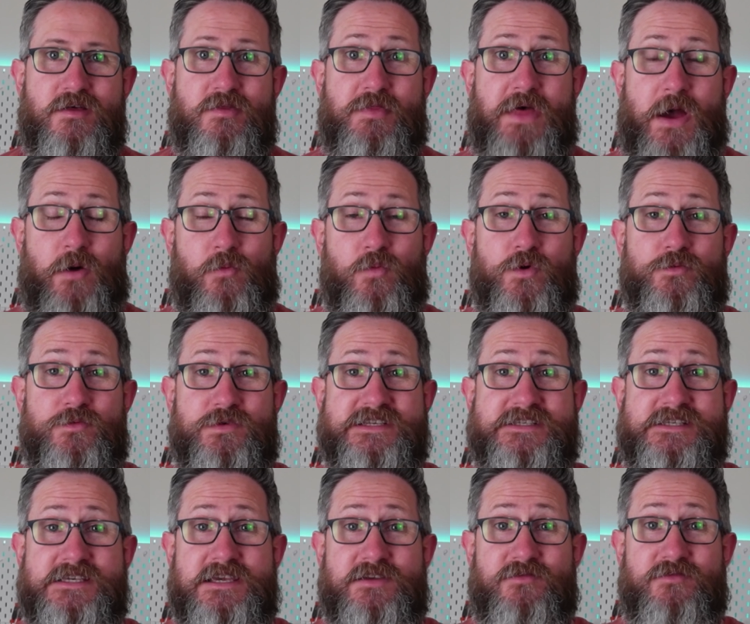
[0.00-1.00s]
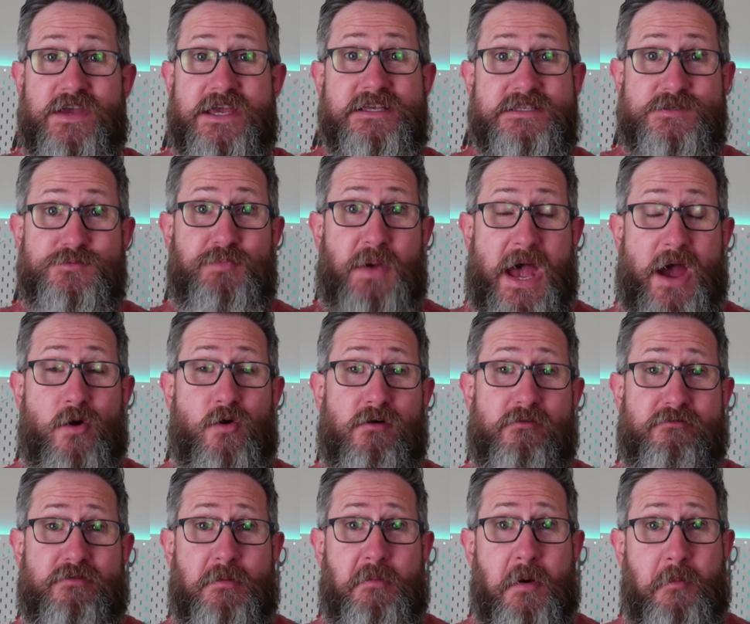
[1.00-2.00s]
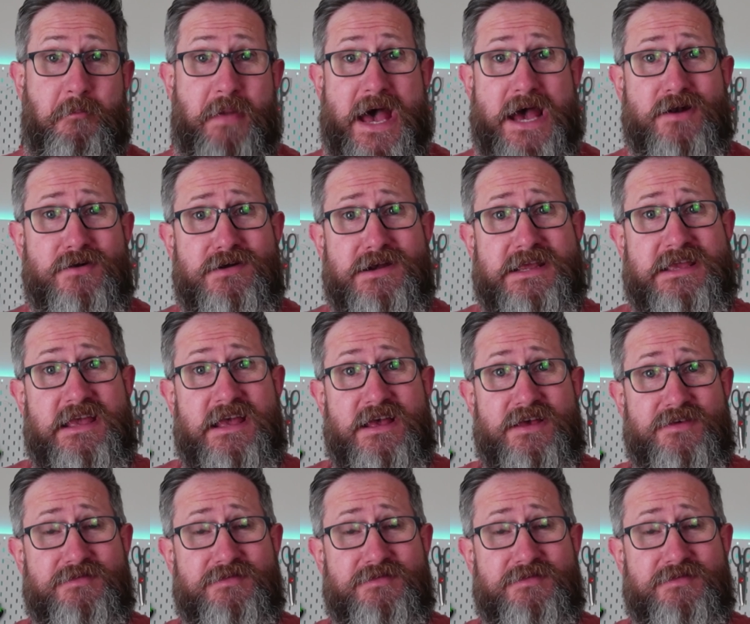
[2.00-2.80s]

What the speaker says: that would receive its power from a battery